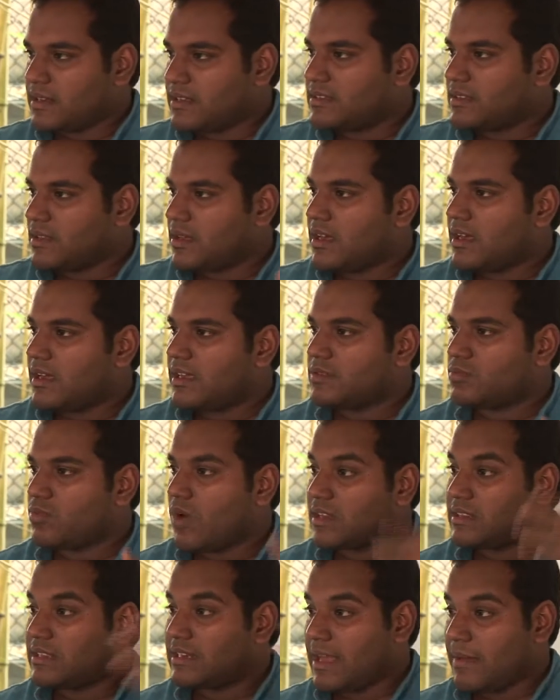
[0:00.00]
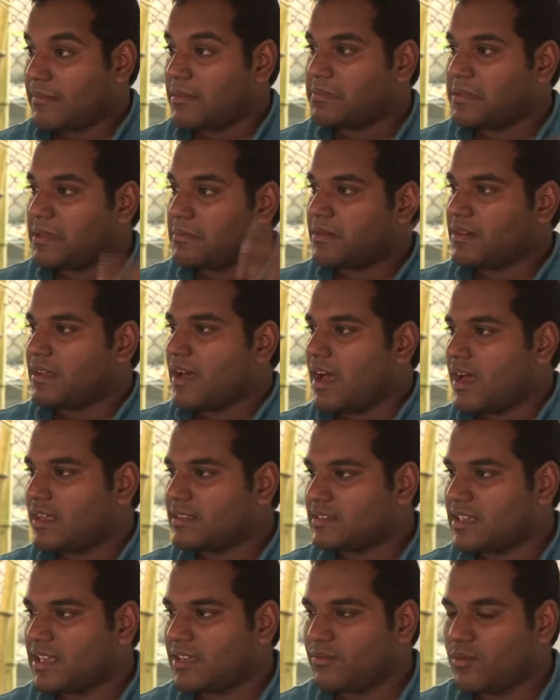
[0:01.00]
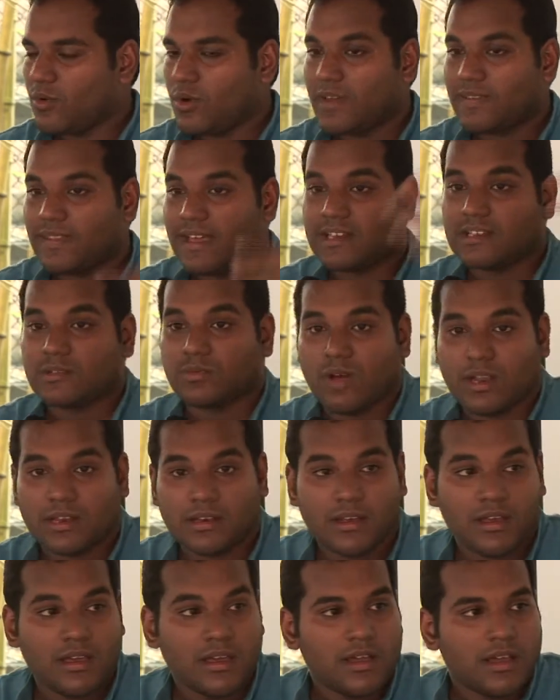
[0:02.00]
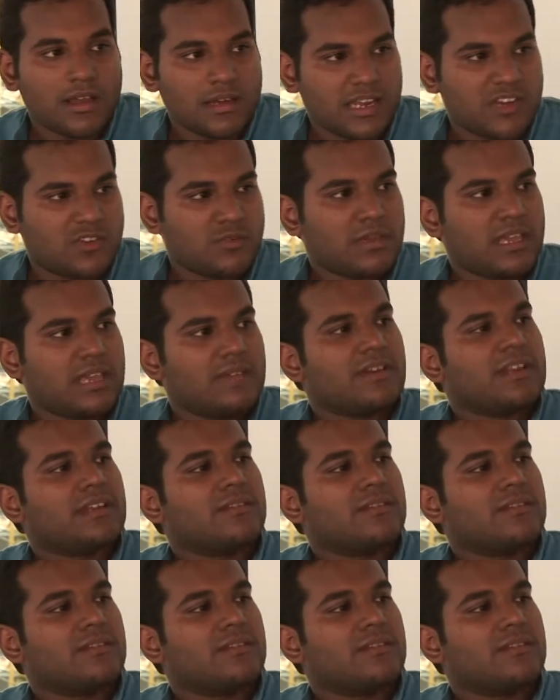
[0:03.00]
is what the Tamil people are asking for, and that is what need to be given.